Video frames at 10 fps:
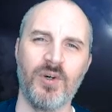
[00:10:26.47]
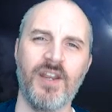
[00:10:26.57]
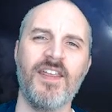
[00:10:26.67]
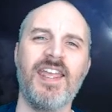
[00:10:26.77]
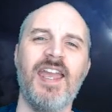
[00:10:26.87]

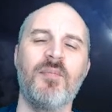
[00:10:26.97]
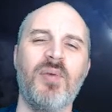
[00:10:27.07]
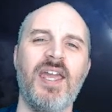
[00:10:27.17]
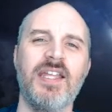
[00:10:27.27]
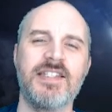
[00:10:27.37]

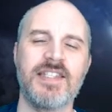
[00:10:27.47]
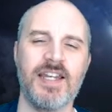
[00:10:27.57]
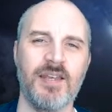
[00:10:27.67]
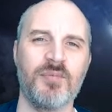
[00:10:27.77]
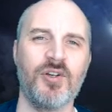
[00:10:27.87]
campaigns that
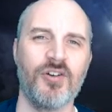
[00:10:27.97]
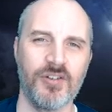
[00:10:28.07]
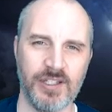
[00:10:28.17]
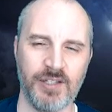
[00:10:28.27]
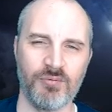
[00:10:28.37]
I am
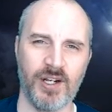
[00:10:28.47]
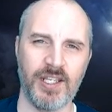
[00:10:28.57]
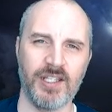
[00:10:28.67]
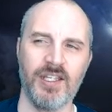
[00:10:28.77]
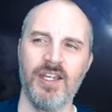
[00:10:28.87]
currently
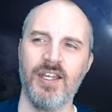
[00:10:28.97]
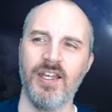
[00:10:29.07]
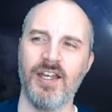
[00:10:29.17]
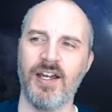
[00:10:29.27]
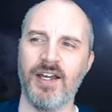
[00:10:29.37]
running
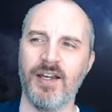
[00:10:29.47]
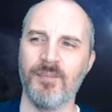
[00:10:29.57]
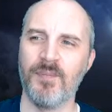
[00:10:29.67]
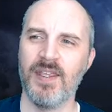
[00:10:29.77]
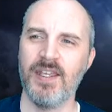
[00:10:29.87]

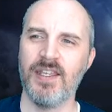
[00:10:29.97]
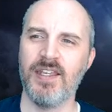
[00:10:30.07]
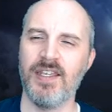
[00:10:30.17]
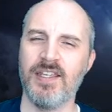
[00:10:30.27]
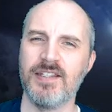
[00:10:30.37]

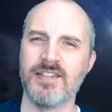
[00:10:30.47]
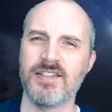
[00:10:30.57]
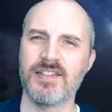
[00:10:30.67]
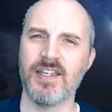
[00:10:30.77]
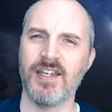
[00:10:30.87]

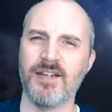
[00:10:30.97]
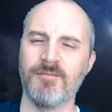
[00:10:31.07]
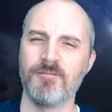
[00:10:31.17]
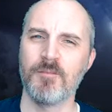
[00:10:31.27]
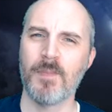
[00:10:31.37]
is a
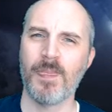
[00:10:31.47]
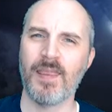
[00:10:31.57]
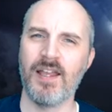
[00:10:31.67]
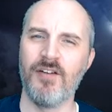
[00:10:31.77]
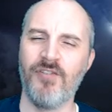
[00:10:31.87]

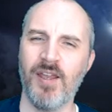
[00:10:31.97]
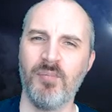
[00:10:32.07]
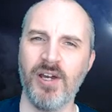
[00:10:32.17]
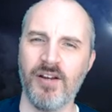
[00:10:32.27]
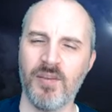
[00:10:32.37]

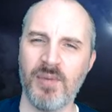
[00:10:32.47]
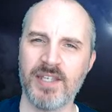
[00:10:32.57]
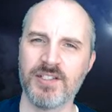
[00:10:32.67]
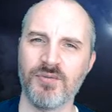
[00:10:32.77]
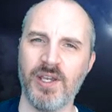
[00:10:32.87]
Vampire the
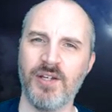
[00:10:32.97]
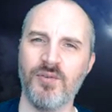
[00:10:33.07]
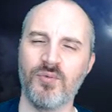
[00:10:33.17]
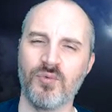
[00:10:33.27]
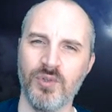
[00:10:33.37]

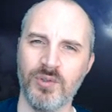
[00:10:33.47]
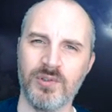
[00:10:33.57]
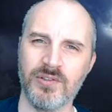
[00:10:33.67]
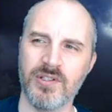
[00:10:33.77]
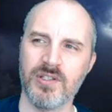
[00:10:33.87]
Masquerade
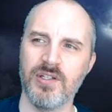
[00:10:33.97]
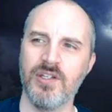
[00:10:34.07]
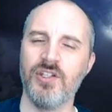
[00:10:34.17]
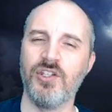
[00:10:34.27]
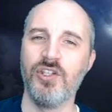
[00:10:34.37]
rules
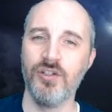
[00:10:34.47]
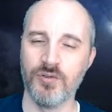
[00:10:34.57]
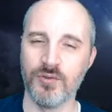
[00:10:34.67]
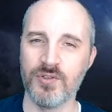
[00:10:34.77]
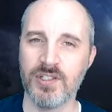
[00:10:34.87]

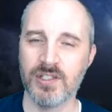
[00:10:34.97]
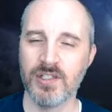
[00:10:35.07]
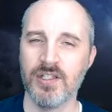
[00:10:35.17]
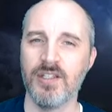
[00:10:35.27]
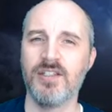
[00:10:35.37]
used
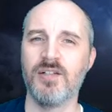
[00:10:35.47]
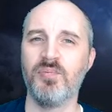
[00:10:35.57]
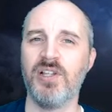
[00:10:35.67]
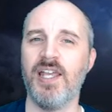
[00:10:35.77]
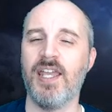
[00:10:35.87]
to
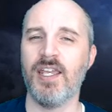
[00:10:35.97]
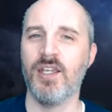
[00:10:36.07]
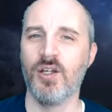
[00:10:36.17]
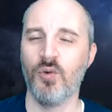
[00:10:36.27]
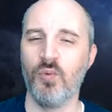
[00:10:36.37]
play
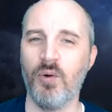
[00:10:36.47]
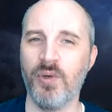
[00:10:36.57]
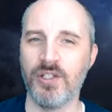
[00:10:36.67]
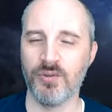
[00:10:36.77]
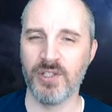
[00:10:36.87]
What
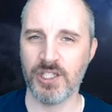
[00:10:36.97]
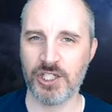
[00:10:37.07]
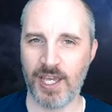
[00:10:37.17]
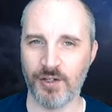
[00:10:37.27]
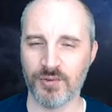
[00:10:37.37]
We Do in the
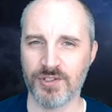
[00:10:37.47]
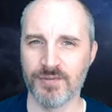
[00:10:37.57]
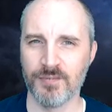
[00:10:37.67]
Shadows.